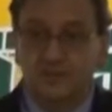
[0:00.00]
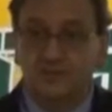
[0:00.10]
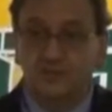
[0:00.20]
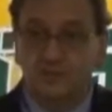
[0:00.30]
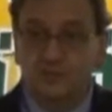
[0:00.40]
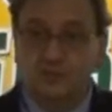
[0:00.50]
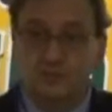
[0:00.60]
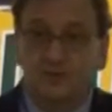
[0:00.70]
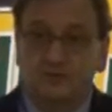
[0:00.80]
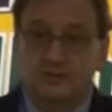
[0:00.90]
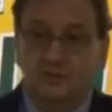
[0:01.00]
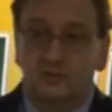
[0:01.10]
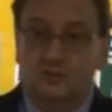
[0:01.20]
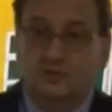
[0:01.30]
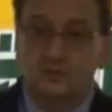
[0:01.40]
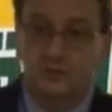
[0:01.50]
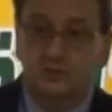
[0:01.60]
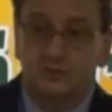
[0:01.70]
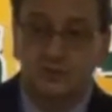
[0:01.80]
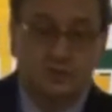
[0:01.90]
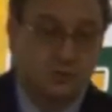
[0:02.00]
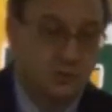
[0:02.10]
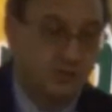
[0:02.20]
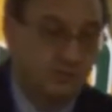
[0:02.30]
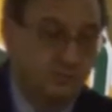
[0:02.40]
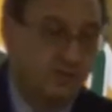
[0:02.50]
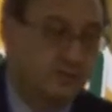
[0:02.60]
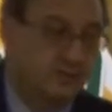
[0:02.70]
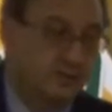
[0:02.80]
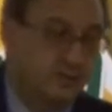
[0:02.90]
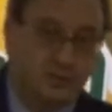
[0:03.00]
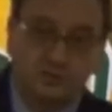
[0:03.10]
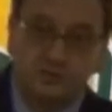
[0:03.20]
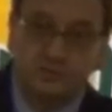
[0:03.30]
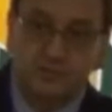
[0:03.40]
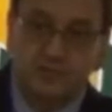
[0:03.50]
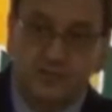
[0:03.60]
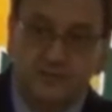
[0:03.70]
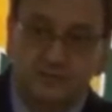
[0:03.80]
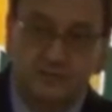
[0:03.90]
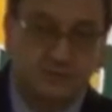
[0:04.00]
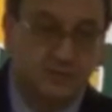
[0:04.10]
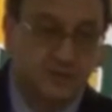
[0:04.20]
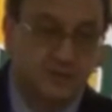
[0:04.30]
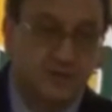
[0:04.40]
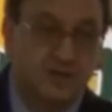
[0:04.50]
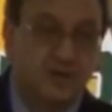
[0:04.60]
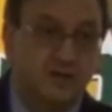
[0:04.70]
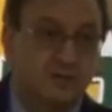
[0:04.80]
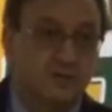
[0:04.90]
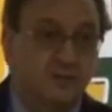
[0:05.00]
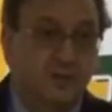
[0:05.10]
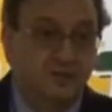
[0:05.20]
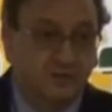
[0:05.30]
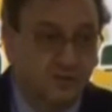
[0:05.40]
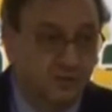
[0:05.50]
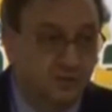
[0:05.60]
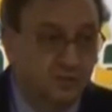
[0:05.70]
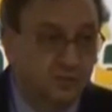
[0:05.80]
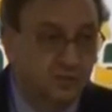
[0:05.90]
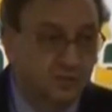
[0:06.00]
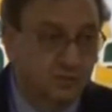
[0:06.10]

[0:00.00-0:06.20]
If you draw blood cultures, one blood culture from the catheter, another blood culture,